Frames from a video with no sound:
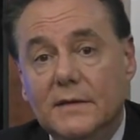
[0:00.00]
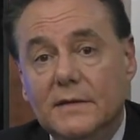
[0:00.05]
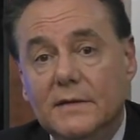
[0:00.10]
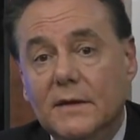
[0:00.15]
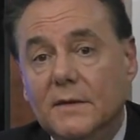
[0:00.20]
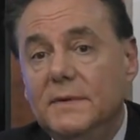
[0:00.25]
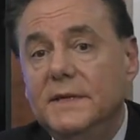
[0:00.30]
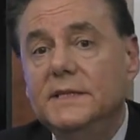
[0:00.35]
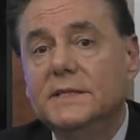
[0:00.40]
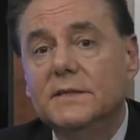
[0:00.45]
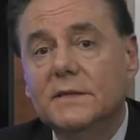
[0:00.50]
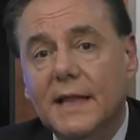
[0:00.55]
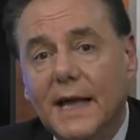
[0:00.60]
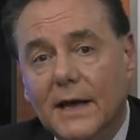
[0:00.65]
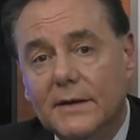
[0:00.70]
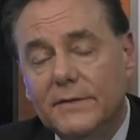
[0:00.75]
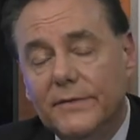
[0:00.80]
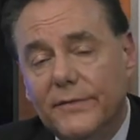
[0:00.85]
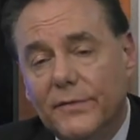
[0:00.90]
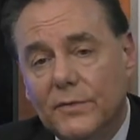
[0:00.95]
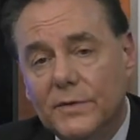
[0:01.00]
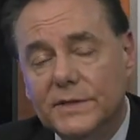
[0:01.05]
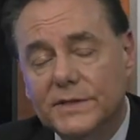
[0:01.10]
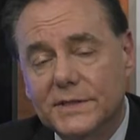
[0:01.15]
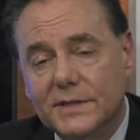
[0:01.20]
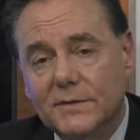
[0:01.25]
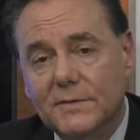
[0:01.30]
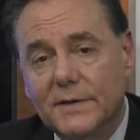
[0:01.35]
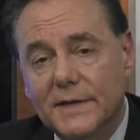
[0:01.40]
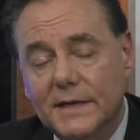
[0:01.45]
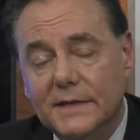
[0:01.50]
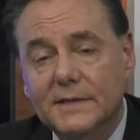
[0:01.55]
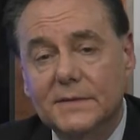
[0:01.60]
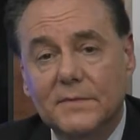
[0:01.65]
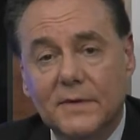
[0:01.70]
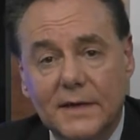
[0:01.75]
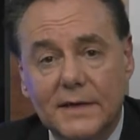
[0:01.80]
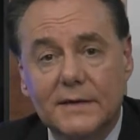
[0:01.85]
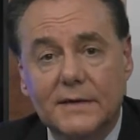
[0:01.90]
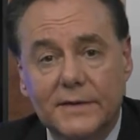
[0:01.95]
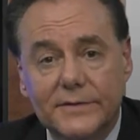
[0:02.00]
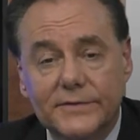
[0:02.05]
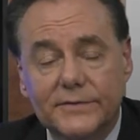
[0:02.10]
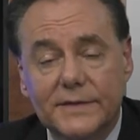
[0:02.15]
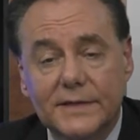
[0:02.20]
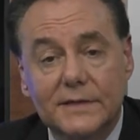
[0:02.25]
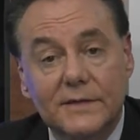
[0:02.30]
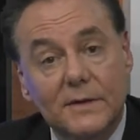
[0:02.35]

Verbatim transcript: Nobody's allowed to force their way into my country.